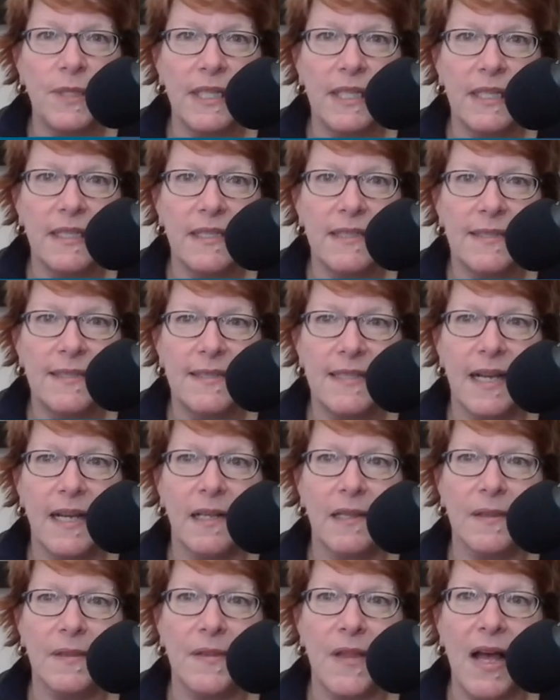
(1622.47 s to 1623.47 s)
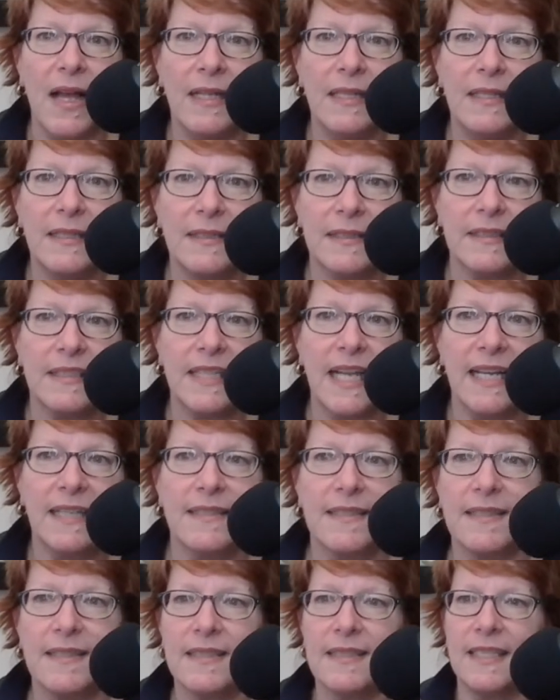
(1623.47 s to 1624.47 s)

is a lot less